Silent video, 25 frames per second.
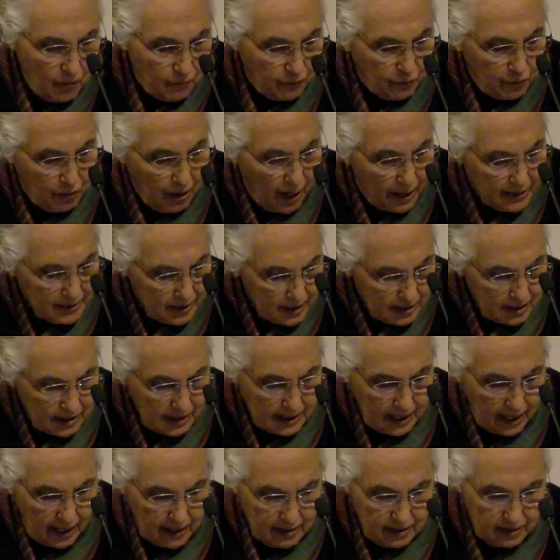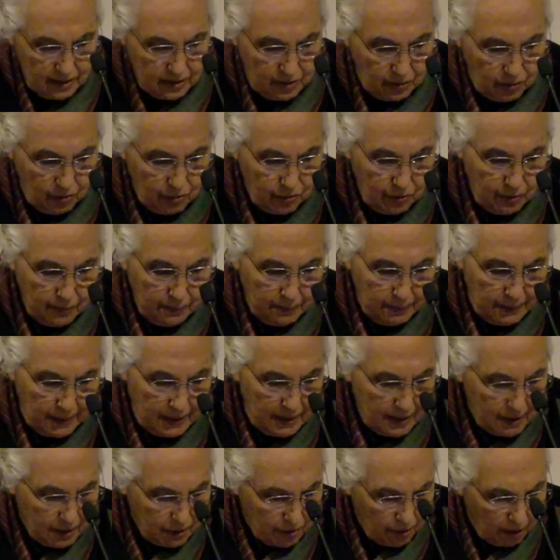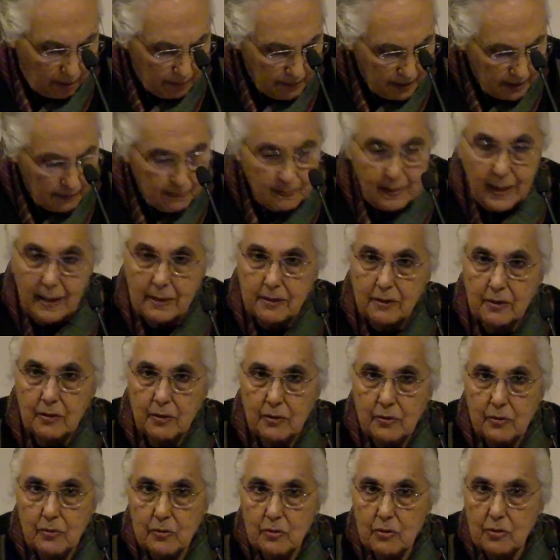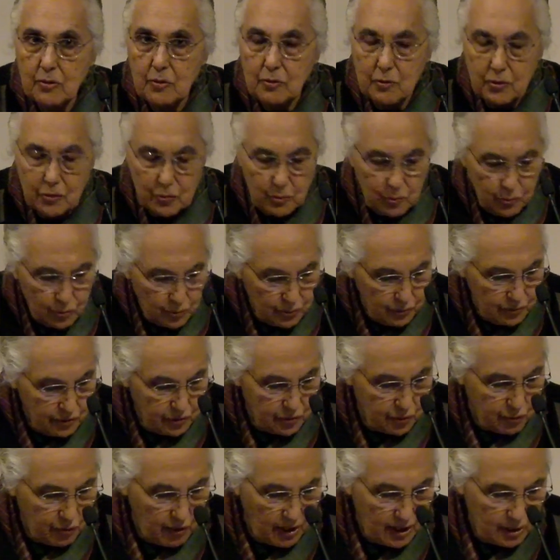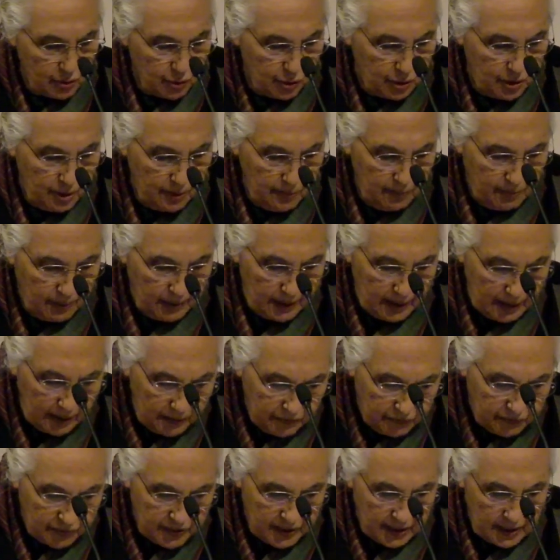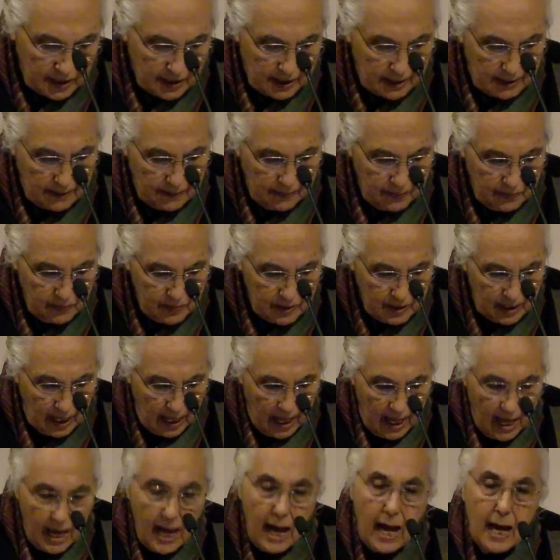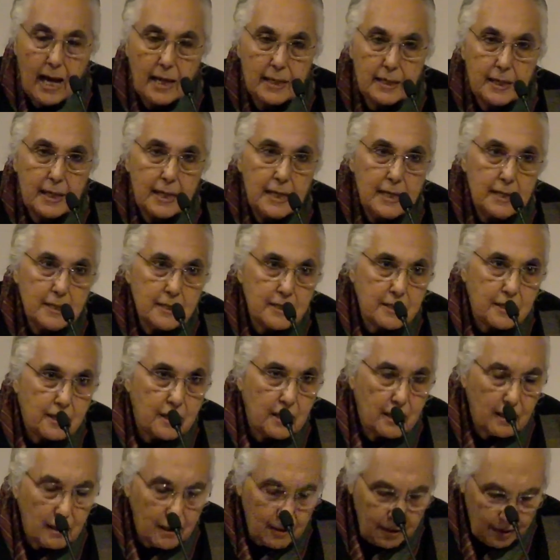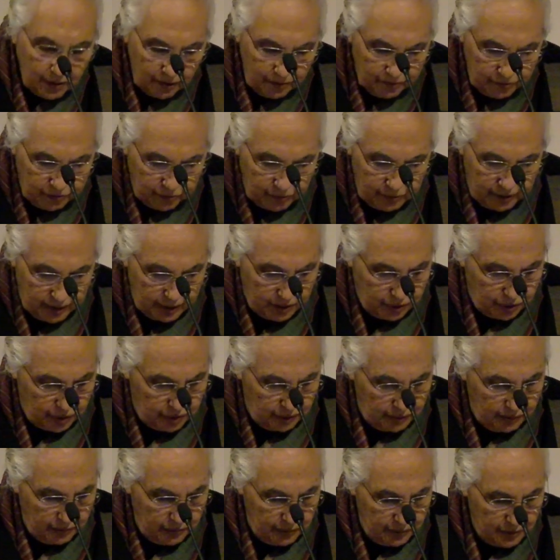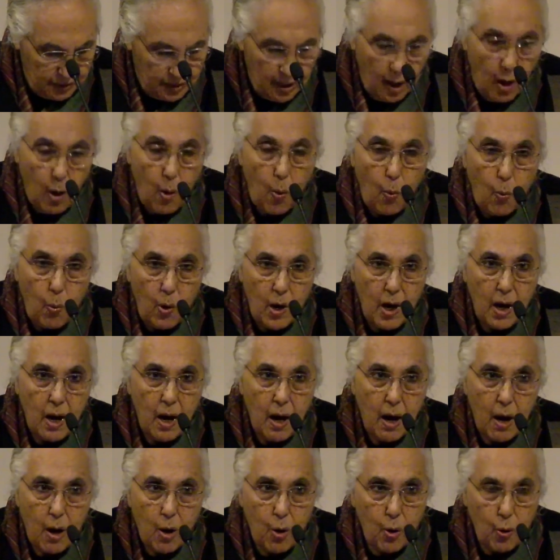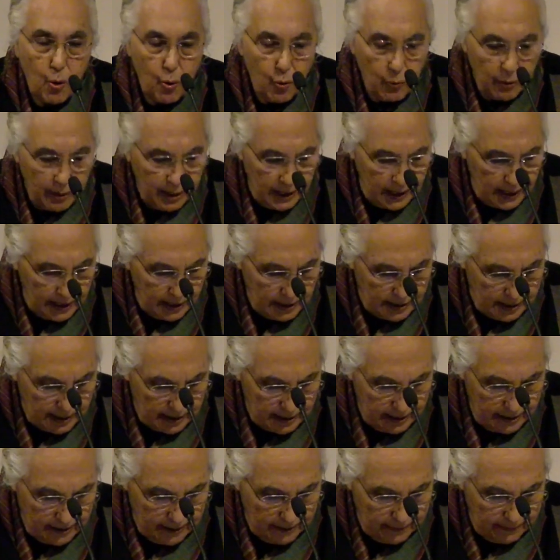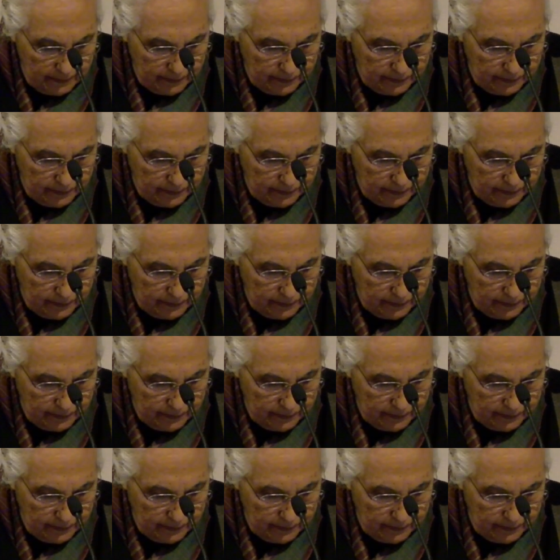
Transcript: For understanding Europe, economic patterns, social structure, belief systems, and internal contradictions were correlated.